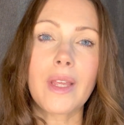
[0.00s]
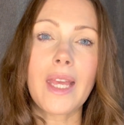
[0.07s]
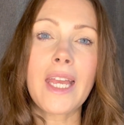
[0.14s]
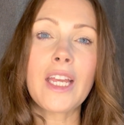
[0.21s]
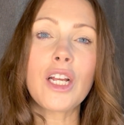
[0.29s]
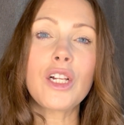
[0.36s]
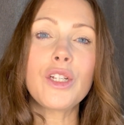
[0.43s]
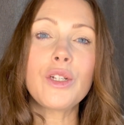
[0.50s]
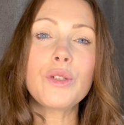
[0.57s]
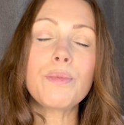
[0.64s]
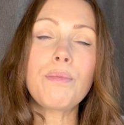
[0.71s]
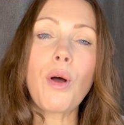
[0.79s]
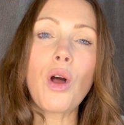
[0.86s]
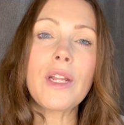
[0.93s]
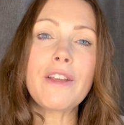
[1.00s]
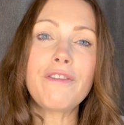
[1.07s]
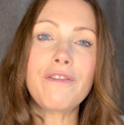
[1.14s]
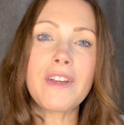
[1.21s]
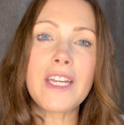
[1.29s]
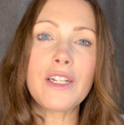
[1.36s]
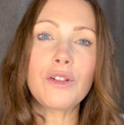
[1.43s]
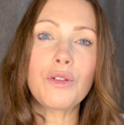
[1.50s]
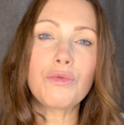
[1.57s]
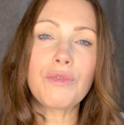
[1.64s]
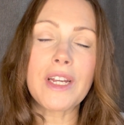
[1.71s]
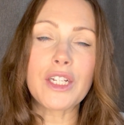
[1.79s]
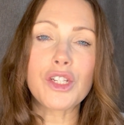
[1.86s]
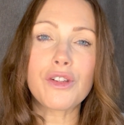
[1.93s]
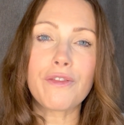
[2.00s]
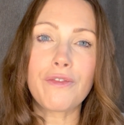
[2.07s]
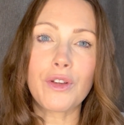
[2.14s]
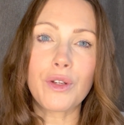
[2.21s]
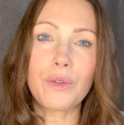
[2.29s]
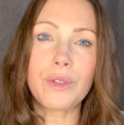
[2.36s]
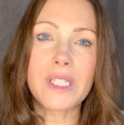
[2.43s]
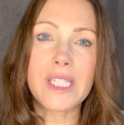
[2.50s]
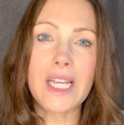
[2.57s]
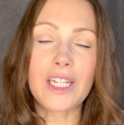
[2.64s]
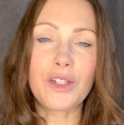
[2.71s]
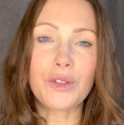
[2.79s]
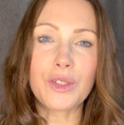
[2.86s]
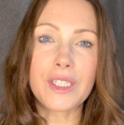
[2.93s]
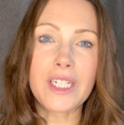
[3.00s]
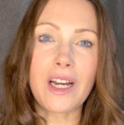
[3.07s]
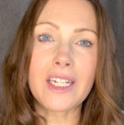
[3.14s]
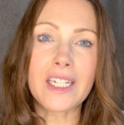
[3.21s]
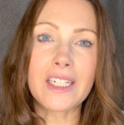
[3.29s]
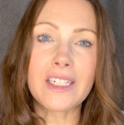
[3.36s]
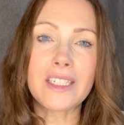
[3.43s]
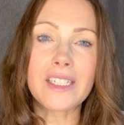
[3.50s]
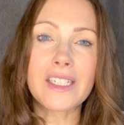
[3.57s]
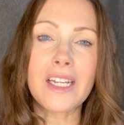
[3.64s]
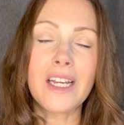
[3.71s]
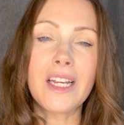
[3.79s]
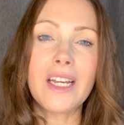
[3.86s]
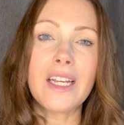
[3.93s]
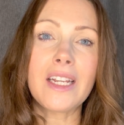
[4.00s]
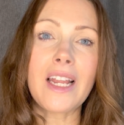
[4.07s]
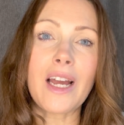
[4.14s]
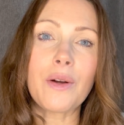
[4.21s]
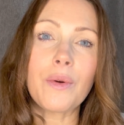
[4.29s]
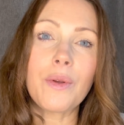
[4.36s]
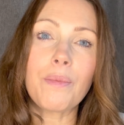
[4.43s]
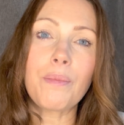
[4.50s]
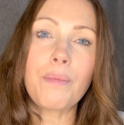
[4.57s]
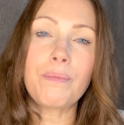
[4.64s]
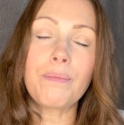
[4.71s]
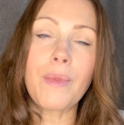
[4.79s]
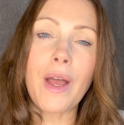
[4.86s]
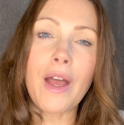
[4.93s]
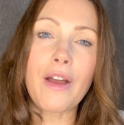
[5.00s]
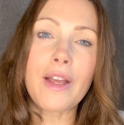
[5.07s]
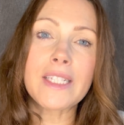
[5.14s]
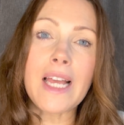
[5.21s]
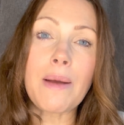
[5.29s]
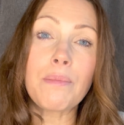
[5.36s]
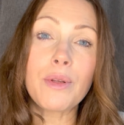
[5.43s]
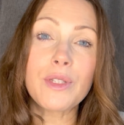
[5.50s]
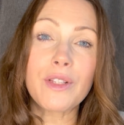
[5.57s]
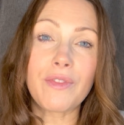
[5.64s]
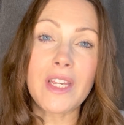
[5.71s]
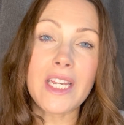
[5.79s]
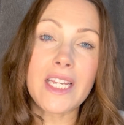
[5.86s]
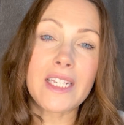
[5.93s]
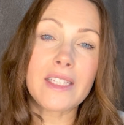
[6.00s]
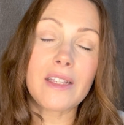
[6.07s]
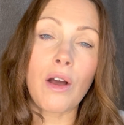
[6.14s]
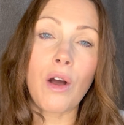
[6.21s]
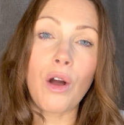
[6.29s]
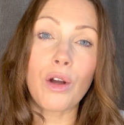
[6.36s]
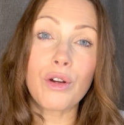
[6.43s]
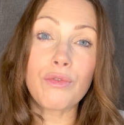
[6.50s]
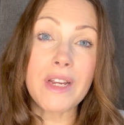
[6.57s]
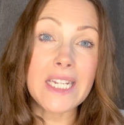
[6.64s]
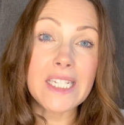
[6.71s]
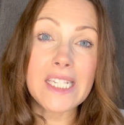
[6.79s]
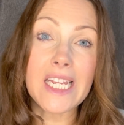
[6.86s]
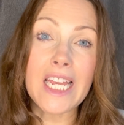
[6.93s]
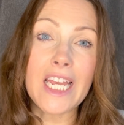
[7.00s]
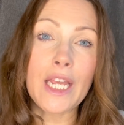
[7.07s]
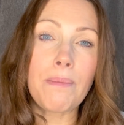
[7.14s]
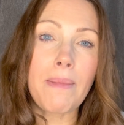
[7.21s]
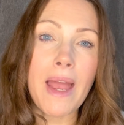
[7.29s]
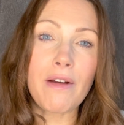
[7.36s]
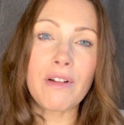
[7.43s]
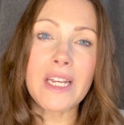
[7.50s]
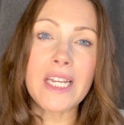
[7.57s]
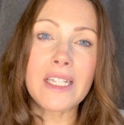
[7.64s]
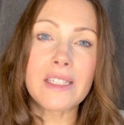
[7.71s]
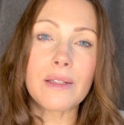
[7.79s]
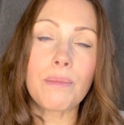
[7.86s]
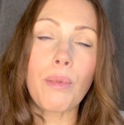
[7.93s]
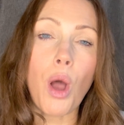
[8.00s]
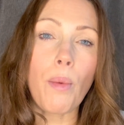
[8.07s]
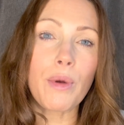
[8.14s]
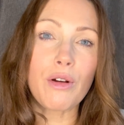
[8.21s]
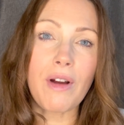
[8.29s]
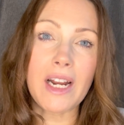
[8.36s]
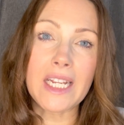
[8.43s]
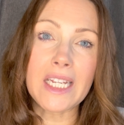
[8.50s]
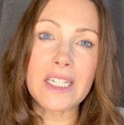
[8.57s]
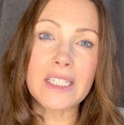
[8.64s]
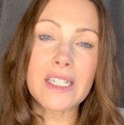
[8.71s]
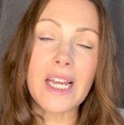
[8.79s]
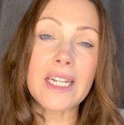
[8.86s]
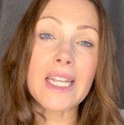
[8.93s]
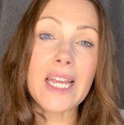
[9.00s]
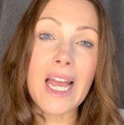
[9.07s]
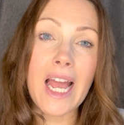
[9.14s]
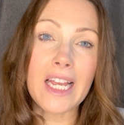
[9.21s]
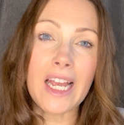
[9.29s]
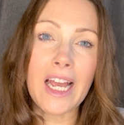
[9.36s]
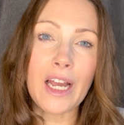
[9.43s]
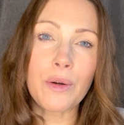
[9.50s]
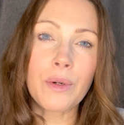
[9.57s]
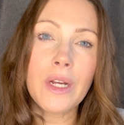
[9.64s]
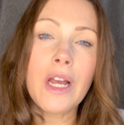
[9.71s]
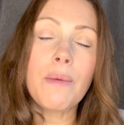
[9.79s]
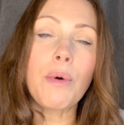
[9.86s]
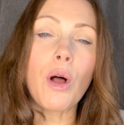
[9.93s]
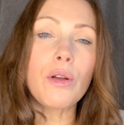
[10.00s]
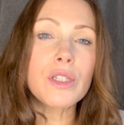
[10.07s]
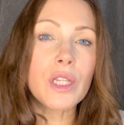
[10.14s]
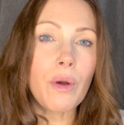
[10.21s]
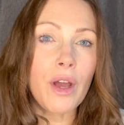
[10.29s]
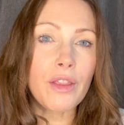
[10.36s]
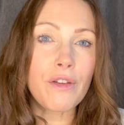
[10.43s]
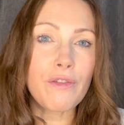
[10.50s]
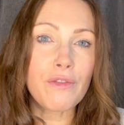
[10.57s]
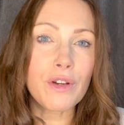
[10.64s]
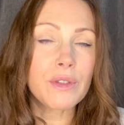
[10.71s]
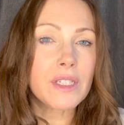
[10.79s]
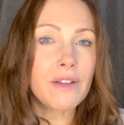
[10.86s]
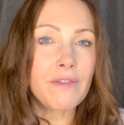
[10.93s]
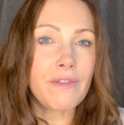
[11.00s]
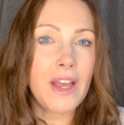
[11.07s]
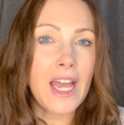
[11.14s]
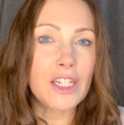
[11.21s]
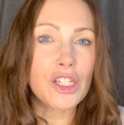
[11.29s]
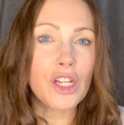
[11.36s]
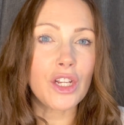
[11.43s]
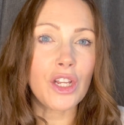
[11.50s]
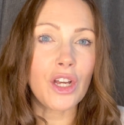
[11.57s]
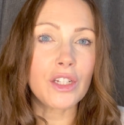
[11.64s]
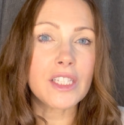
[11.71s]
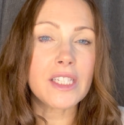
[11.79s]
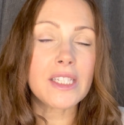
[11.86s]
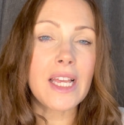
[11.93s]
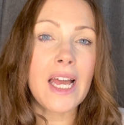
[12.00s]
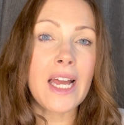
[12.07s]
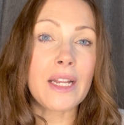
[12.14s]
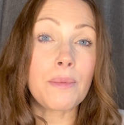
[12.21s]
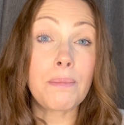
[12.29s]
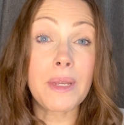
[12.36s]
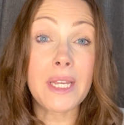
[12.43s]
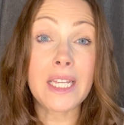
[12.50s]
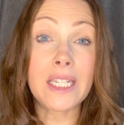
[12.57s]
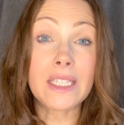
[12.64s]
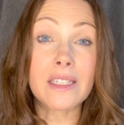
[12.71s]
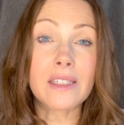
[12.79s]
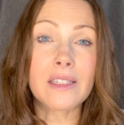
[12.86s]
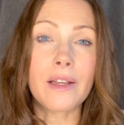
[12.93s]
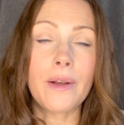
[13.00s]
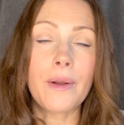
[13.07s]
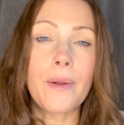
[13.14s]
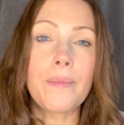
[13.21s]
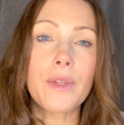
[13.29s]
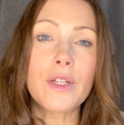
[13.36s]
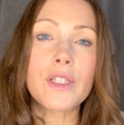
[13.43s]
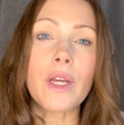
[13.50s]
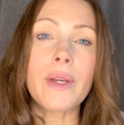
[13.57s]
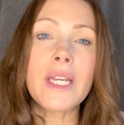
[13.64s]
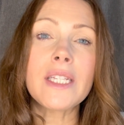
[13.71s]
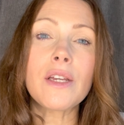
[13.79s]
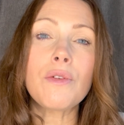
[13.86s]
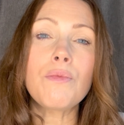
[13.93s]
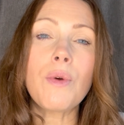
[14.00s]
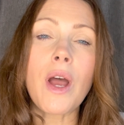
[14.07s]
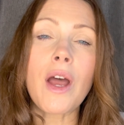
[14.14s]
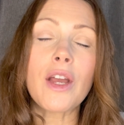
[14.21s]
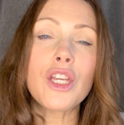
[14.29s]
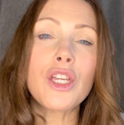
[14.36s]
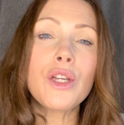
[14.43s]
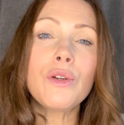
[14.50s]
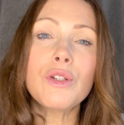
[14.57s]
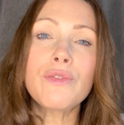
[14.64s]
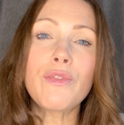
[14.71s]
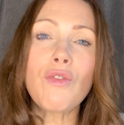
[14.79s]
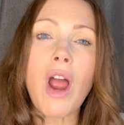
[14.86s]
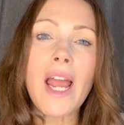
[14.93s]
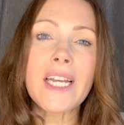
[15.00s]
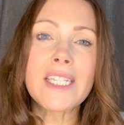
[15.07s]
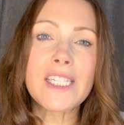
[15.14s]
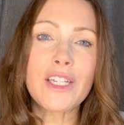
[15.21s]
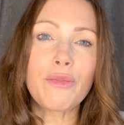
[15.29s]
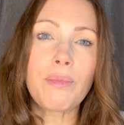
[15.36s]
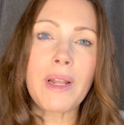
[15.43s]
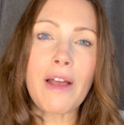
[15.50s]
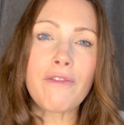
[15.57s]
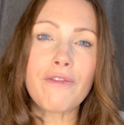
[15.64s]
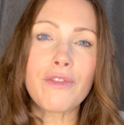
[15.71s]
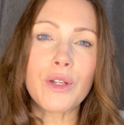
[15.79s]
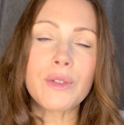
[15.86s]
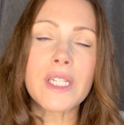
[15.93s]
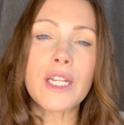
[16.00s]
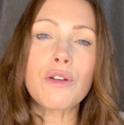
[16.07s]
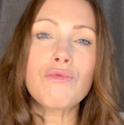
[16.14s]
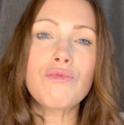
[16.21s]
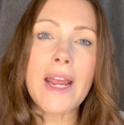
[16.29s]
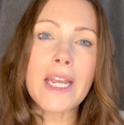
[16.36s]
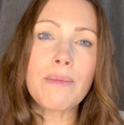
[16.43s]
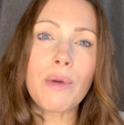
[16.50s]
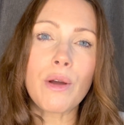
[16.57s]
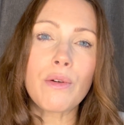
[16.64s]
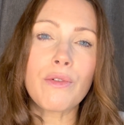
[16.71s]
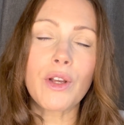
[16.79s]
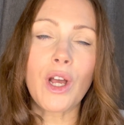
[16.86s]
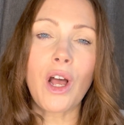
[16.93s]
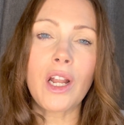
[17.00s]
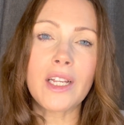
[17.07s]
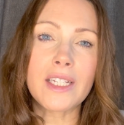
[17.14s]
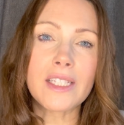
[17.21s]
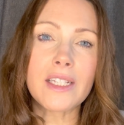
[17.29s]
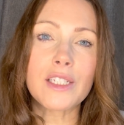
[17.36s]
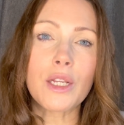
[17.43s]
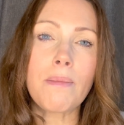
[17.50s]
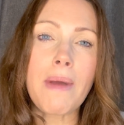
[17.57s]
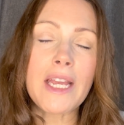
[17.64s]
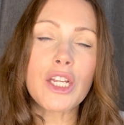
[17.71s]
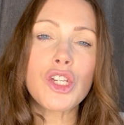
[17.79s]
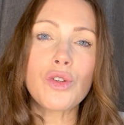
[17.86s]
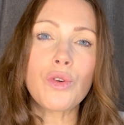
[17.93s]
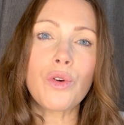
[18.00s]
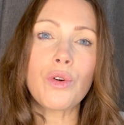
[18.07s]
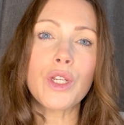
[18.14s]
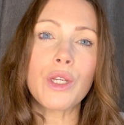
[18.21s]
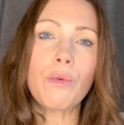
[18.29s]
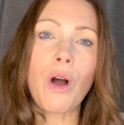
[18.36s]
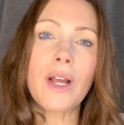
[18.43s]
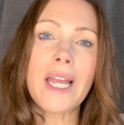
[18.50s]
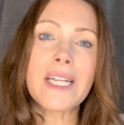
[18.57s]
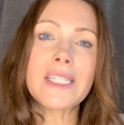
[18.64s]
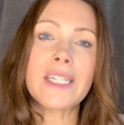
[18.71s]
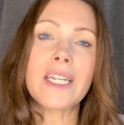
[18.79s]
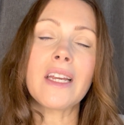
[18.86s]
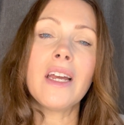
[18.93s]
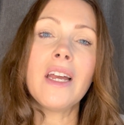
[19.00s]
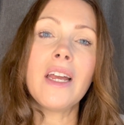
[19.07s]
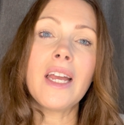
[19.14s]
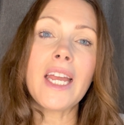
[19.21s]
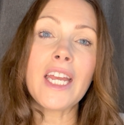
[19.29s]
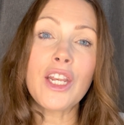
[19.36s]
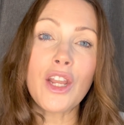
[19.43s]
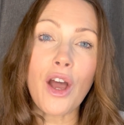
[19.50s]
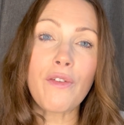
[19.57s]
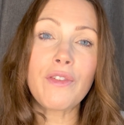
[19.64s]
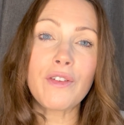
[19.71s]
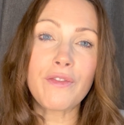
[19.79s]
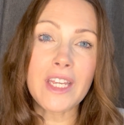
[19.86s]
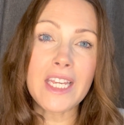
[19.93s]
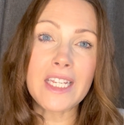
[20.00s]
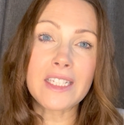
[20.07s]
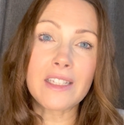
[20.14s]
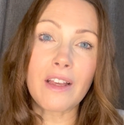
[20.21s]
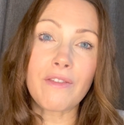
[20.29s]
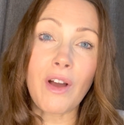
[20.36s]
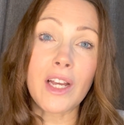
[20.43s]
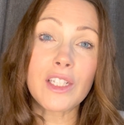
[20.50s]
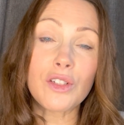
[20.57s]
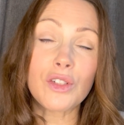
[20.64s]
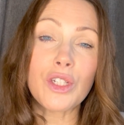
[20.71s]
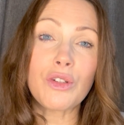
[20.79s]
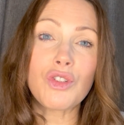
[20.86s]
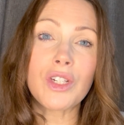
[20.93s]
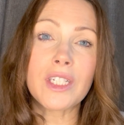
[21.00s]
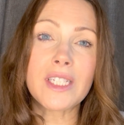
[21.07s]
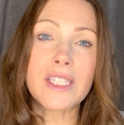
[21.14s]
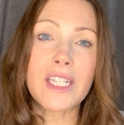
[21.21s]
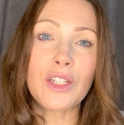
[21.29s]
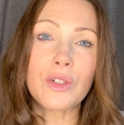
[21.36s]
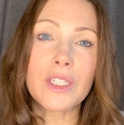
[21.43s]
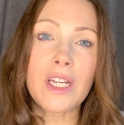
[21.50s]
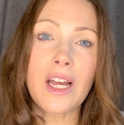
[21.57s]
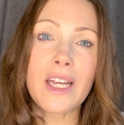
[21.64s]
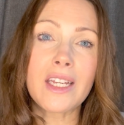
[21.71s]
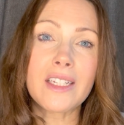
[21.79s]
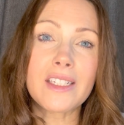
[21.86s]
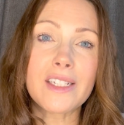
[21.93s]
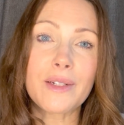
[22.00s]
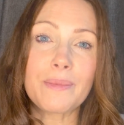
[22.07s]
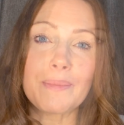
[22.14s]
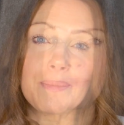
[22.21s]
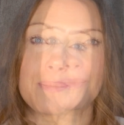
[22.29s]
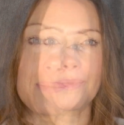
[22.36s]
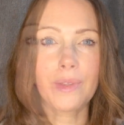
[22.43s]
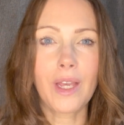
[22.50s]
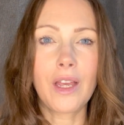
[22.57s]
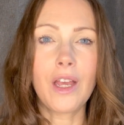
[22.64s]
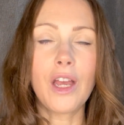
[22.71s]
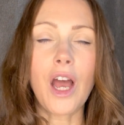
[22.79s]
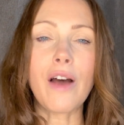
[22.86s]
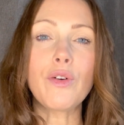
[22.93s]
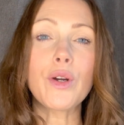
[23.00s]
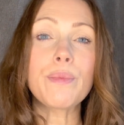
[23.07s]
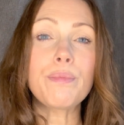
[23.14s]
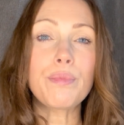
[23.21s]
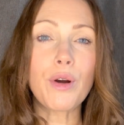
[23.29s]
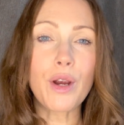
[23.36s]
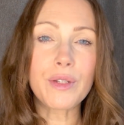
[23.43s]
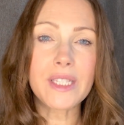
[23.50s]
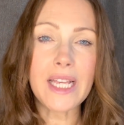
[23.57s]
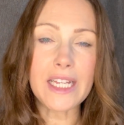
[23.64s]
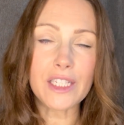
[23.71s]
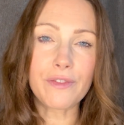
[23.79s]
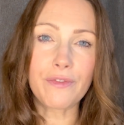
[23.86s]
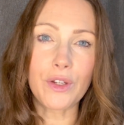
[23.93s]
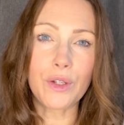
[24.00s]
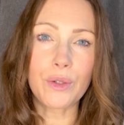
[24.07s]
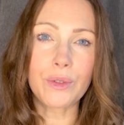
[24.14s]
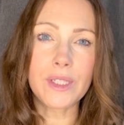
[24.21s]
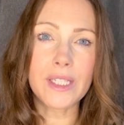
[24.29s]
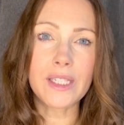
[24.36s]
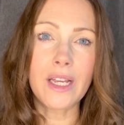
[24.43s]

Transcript: Include polyphenol-rich foods in your diet. Now, examples of these are green tea, berries, pomegranate and cacao, but also other fruits and veg, nuts and beans. So eat a huge variety of plant foods in a rainbow of colours to make sure you are getting enough of these vital nutrients in your diet. Avoid processed foods,